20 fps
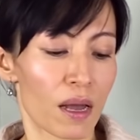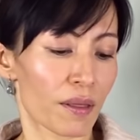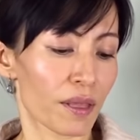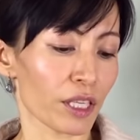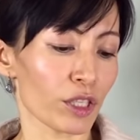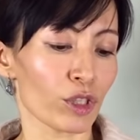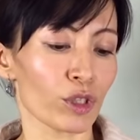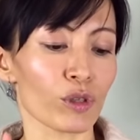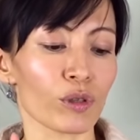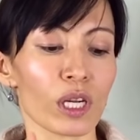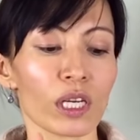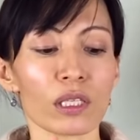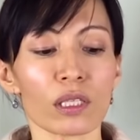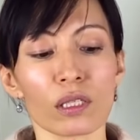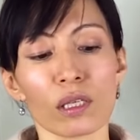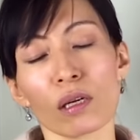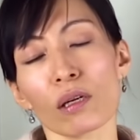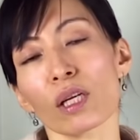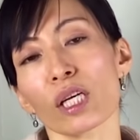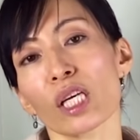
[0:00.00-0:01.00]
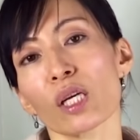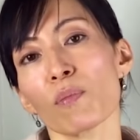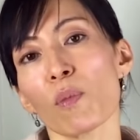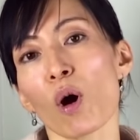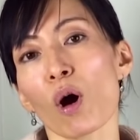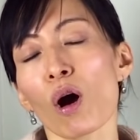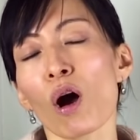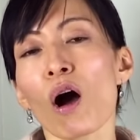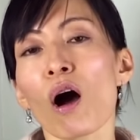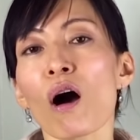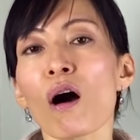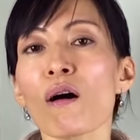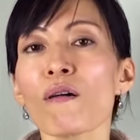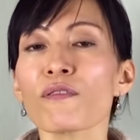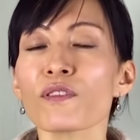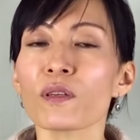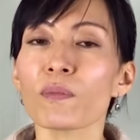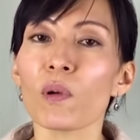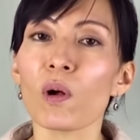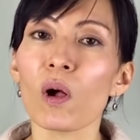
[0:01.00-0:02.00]
The students start looking more
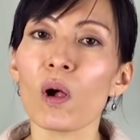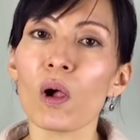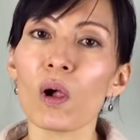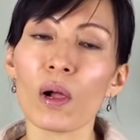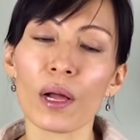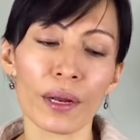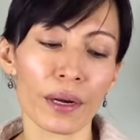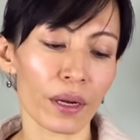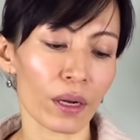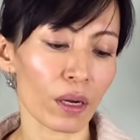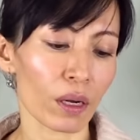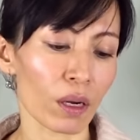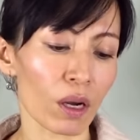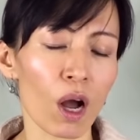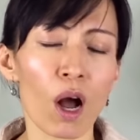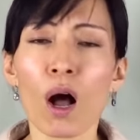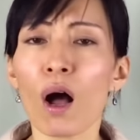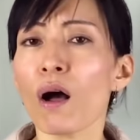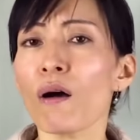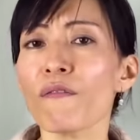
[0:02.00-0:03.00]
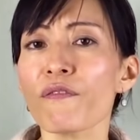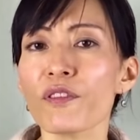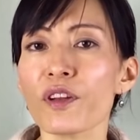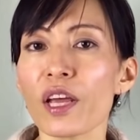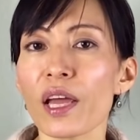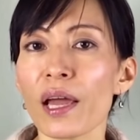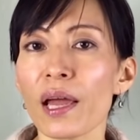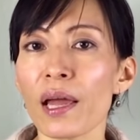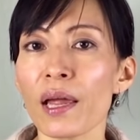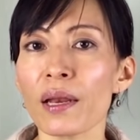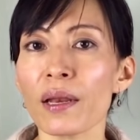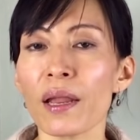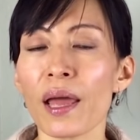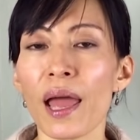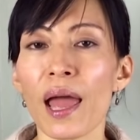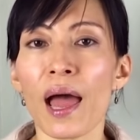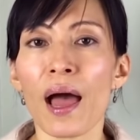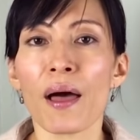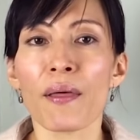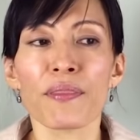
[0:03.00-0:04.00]
comfortable and
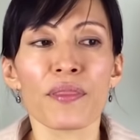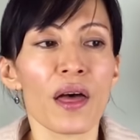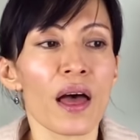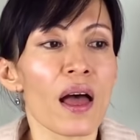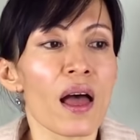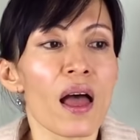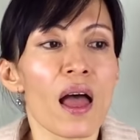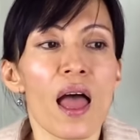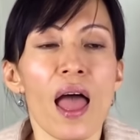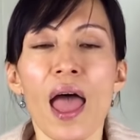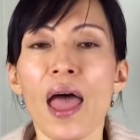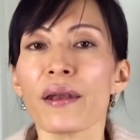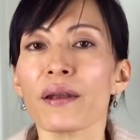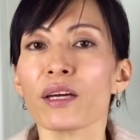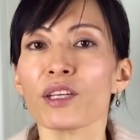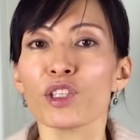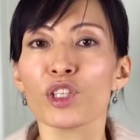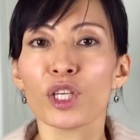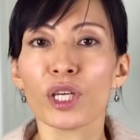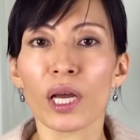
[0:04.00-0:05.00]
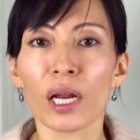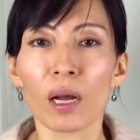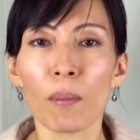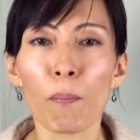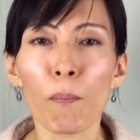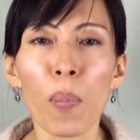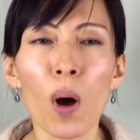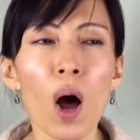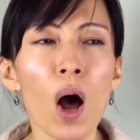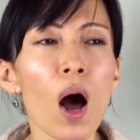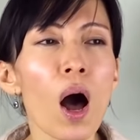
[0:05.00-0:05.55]
confident, and the energy and a